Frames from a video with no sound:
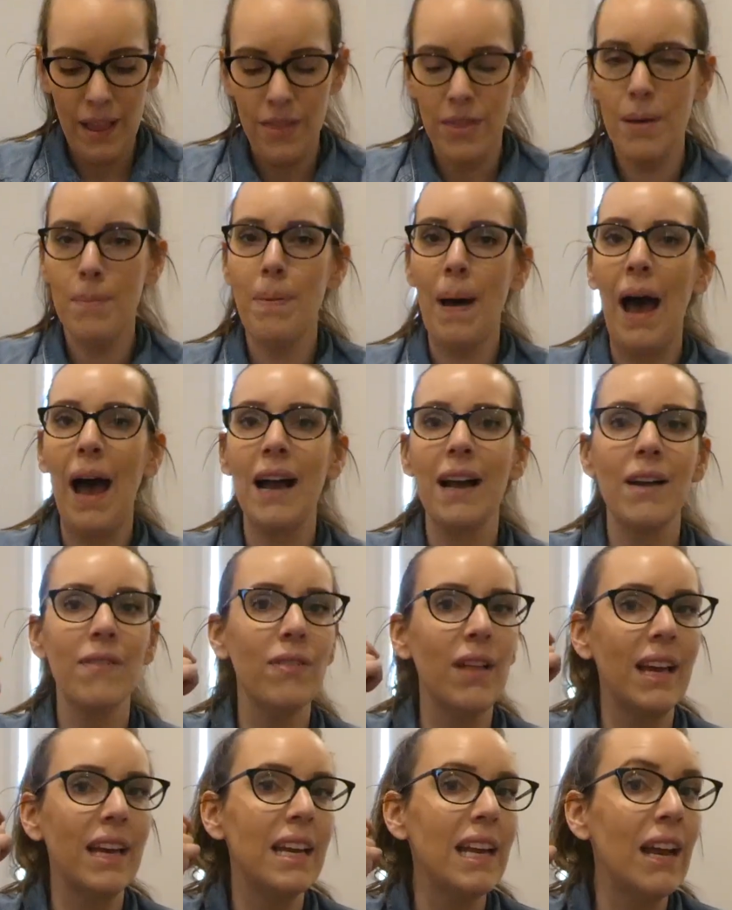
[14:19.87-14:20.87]
the back of
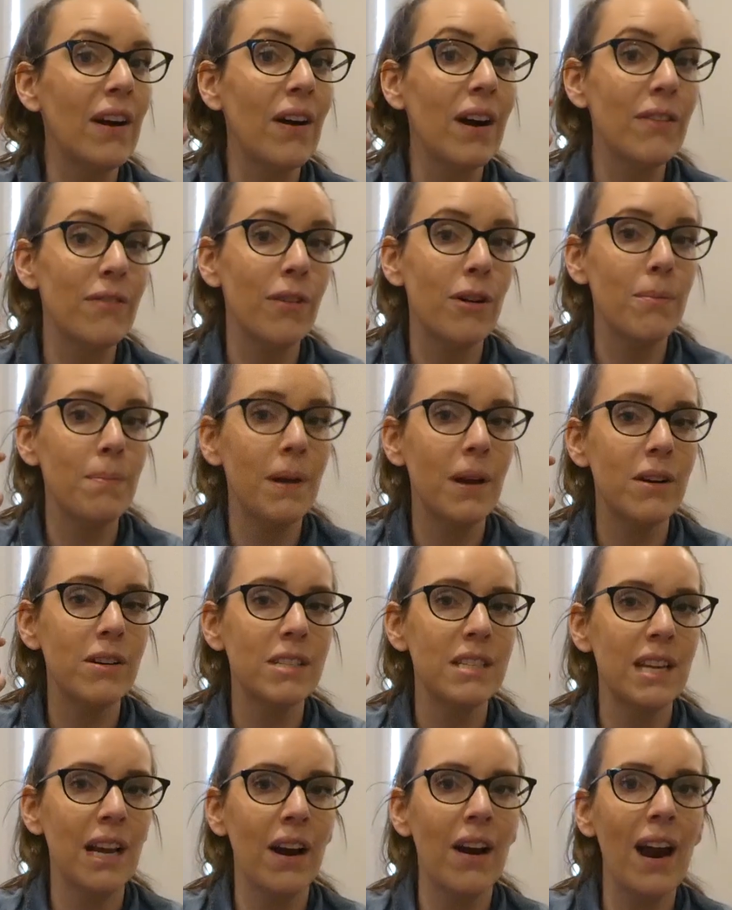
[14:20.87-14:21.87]
like an earring for a
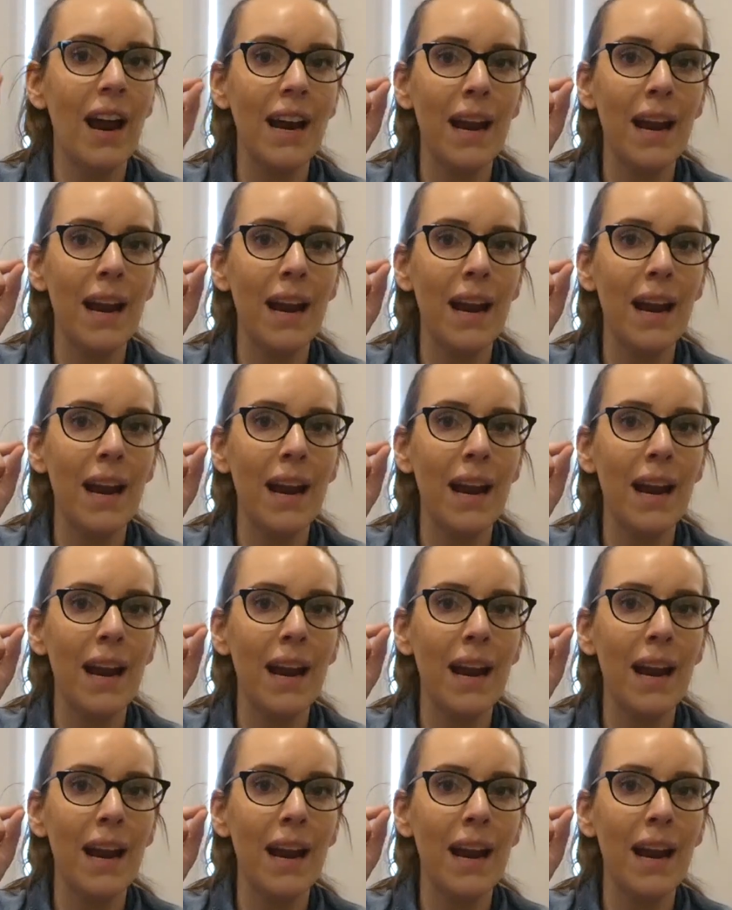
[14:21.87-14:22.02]
pierced ear,